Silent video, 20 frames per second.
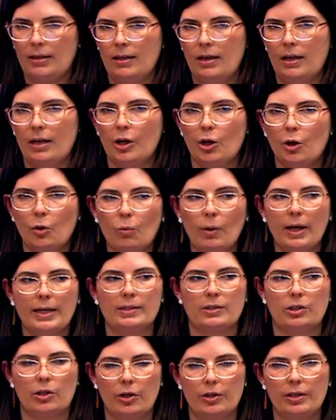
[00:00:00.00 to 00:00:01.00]
He always
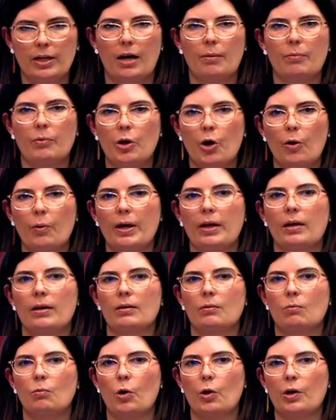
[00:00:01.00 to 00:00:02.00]
turned up knowing
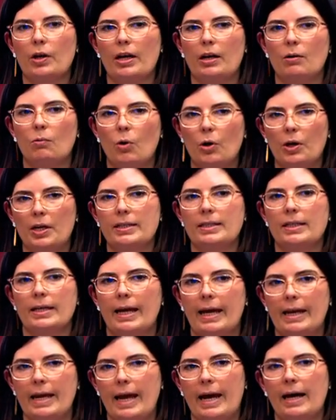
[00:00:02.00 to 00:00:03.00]
what he wanted to
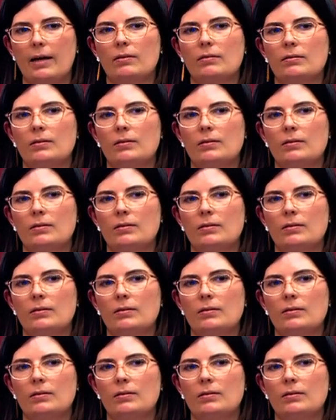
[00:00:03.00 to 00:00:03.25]
get out